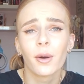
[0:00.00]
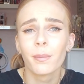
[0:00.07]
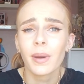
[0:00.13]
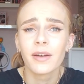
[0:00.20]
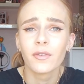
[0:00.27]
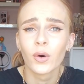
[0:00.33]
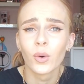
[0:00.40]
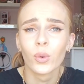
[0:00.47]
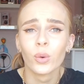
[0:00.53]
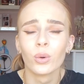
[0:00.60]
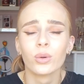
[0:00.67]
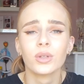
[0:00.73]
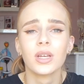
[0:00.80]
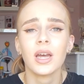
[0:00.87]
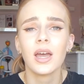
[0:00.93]
a bit of a
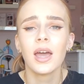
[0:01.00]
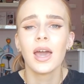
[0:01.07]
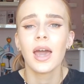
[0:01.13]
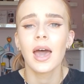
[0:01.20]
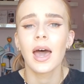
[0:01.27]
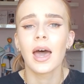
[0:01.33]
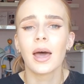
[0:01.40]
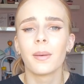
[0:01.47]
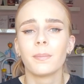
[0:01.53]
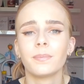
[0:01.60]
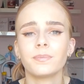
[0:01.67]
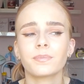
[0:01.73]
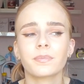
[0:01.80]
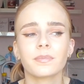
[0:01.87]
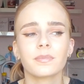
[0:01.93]
haul. I'm